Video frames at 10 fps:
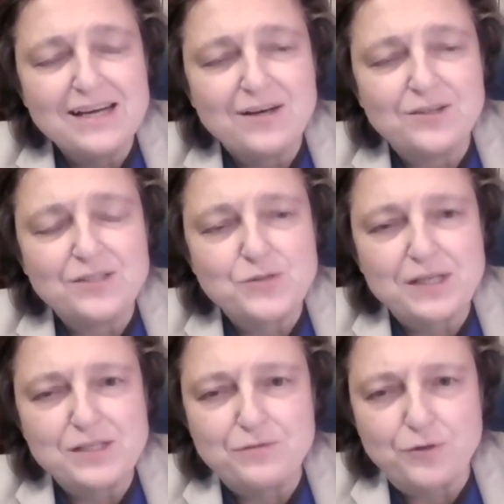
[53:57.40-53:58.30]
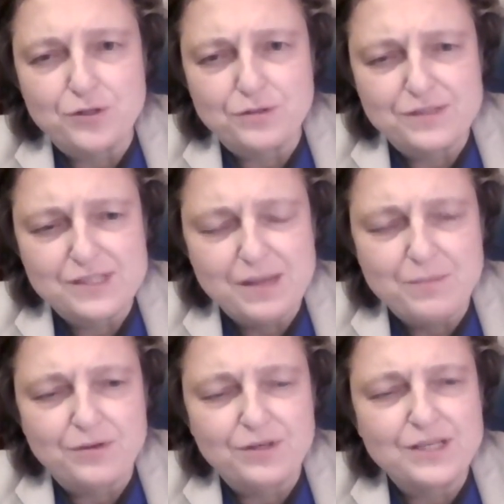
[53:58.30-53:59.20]
on the 24th of
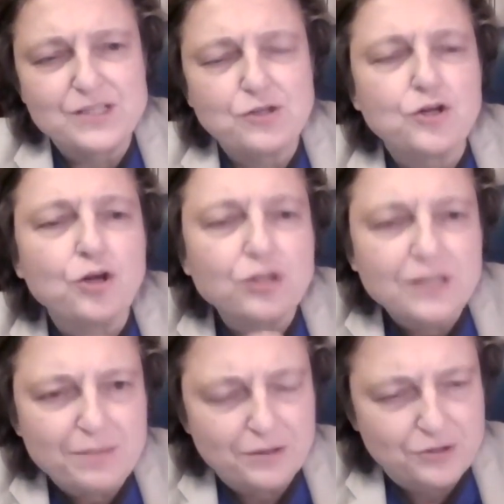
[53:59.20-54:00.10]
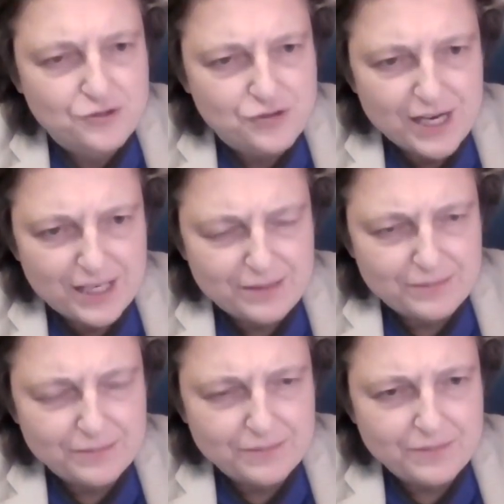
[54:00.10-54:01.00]
December, is not only about trade.
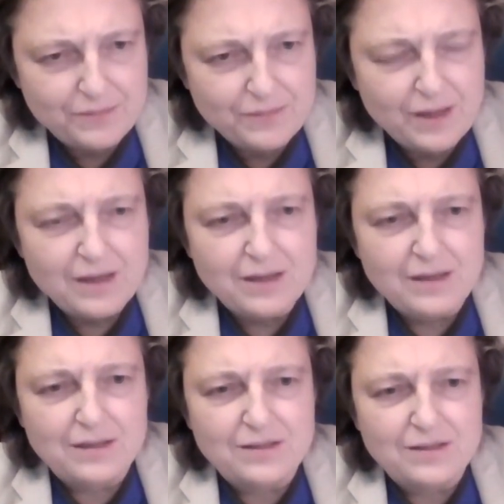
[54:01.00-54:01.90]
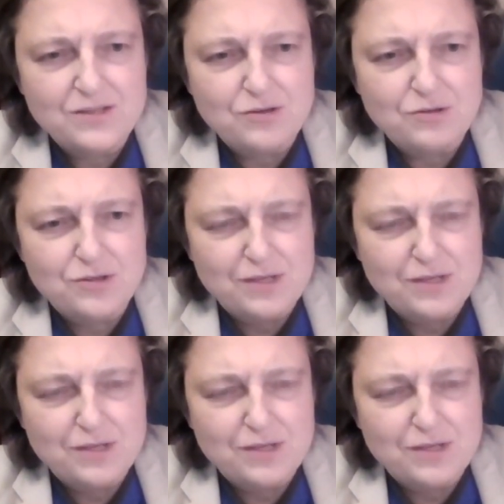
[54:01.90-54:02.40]
This is also a